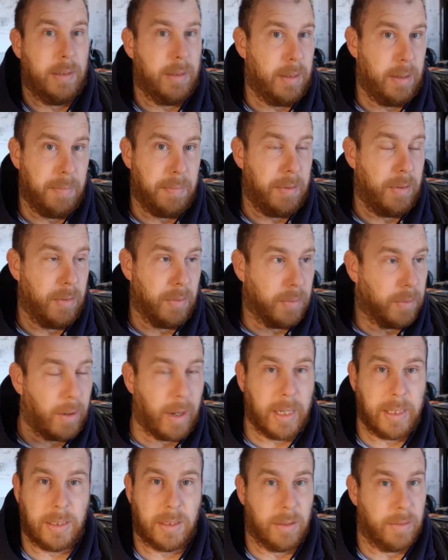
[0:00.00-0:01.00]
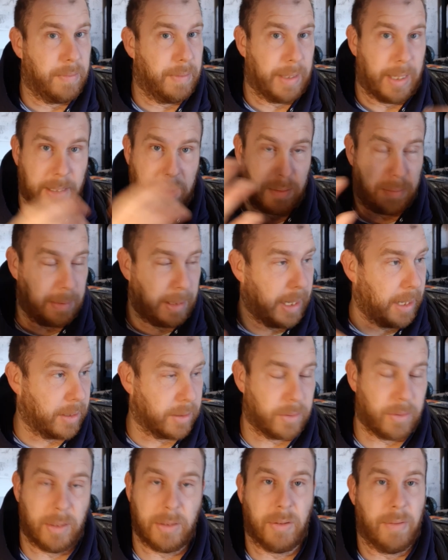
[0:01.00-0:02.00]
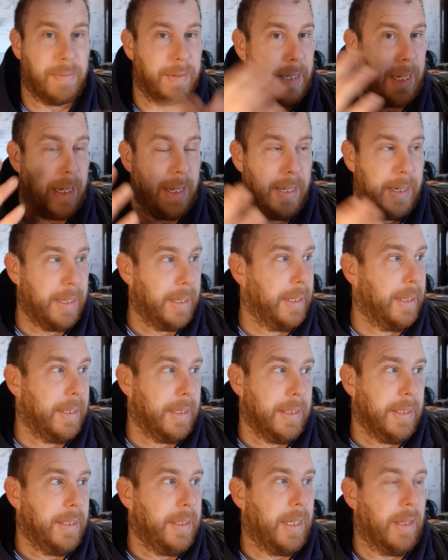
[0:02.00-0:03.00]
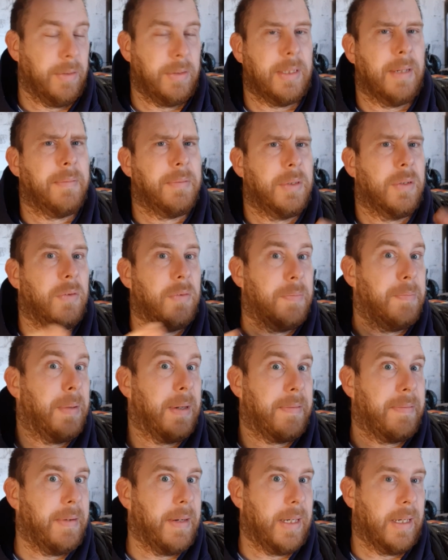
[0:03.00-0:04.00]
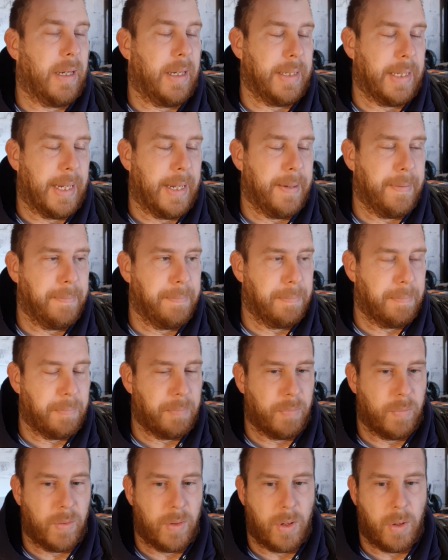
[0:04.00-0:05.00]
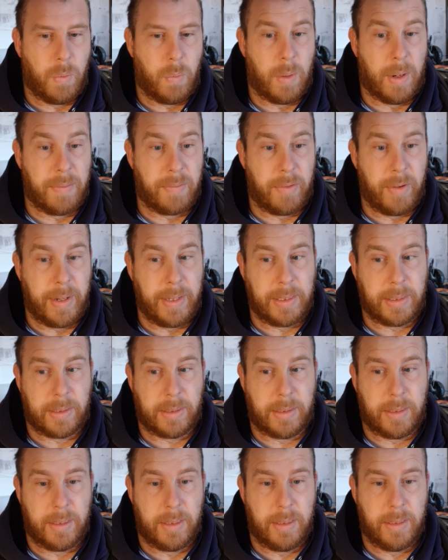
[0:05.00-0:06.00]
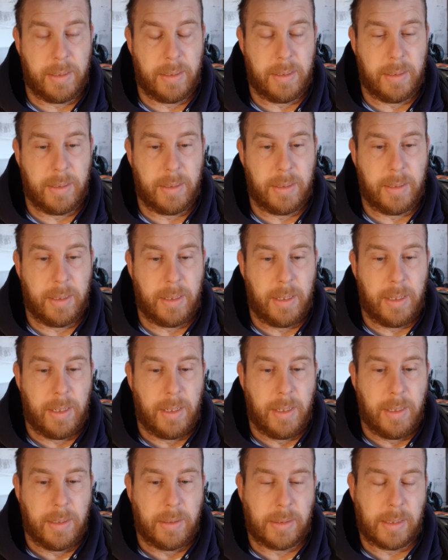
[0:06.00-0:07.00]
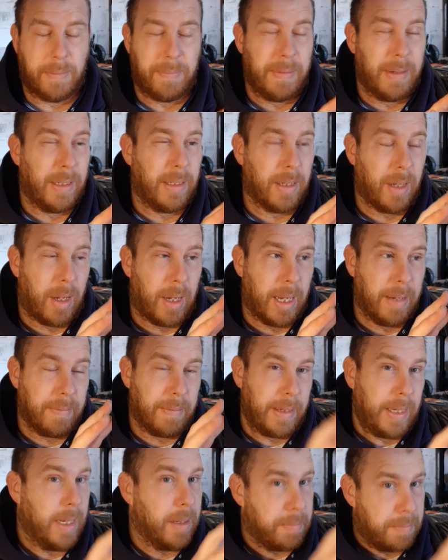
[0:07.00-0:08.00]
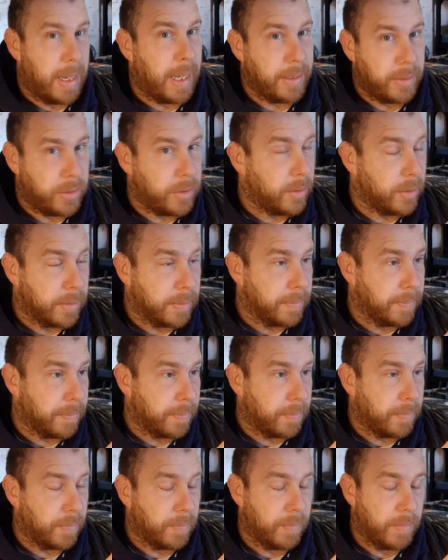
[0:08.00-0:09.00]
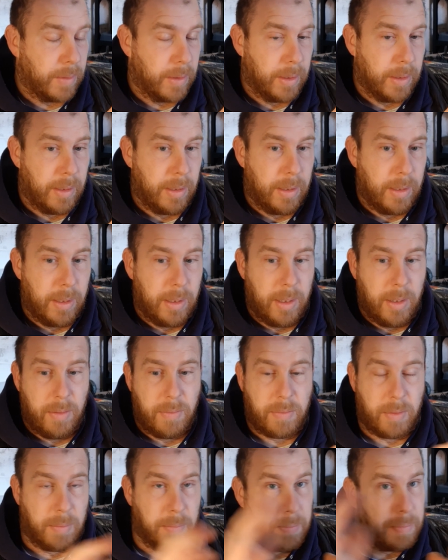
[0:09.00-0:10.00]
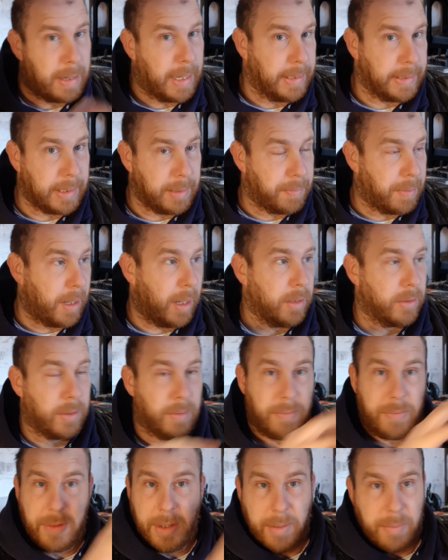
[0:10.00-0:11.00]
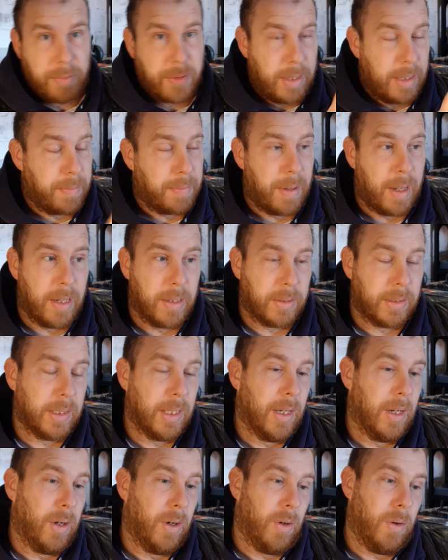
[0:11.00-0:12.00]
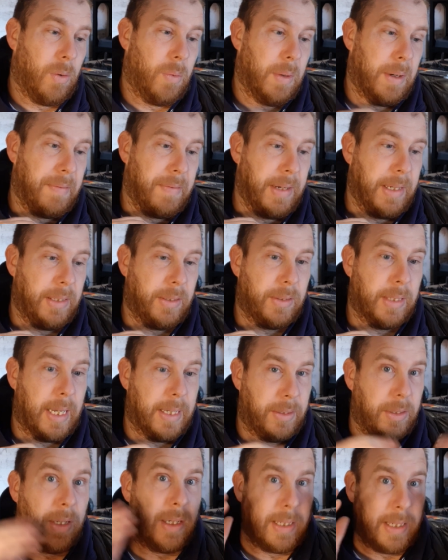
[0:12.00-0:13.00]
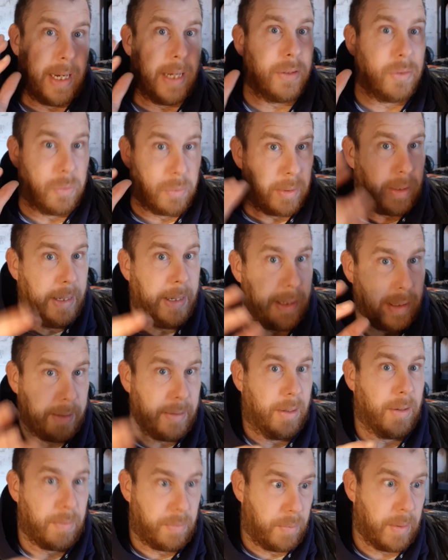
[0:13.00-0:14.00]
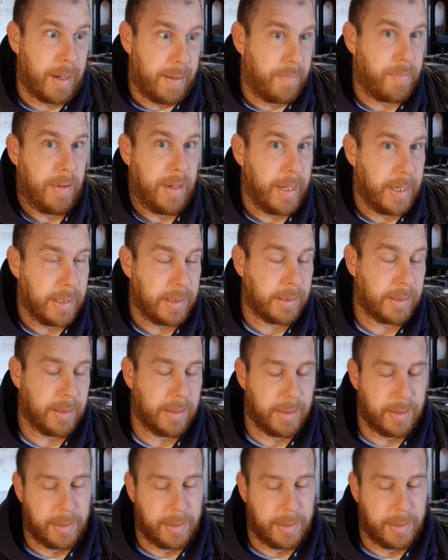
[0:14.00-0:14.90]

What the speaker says: Imperial Knights, or if I get some Chaos Knights, or if I get, some sort of big thing like that, whether it's something that I've kit bashed from plastic parts and 3D printed parts, or whether it's actually the actual kit of whatever it is,